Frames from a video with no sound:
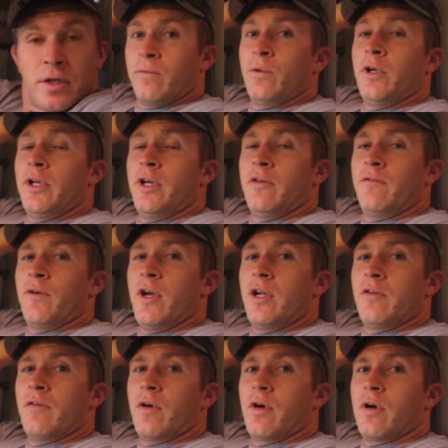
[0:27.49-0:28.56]
So a really good
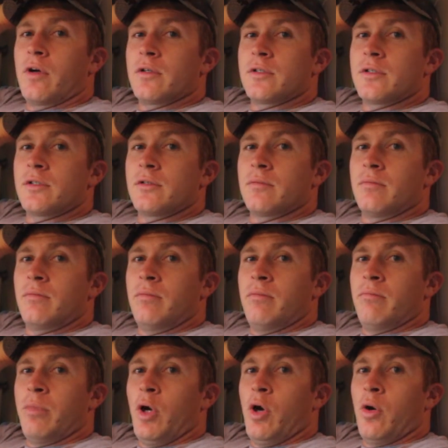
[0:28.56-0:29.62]
friend of ours,
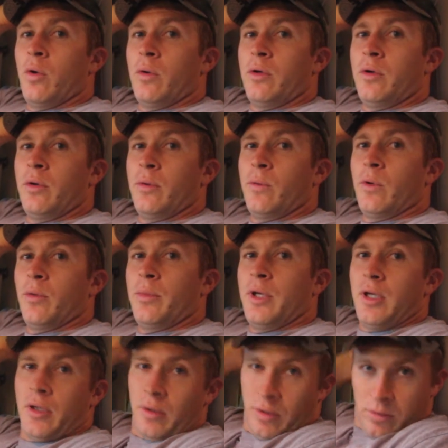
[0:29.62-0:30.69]
Bo, who will
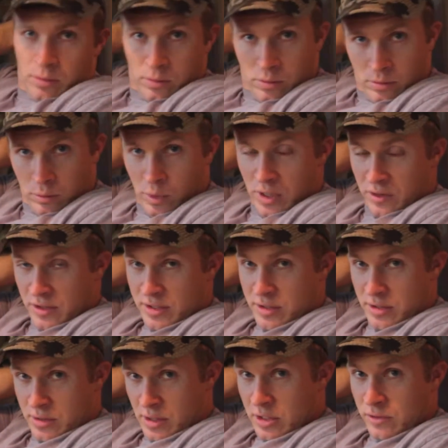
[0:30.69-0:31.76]
be with
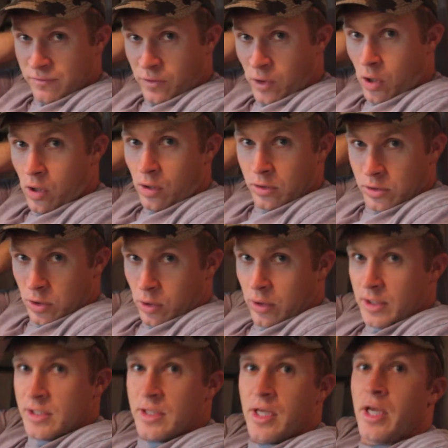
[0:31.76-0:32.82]
us this fall, told
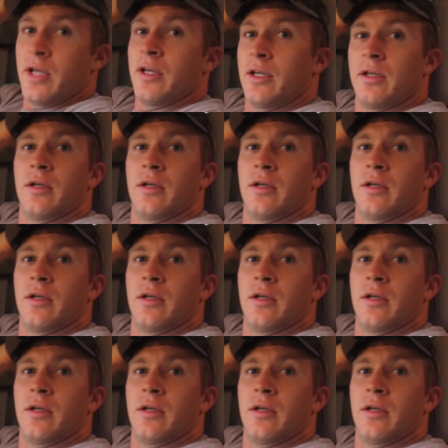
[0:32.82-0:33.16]
us that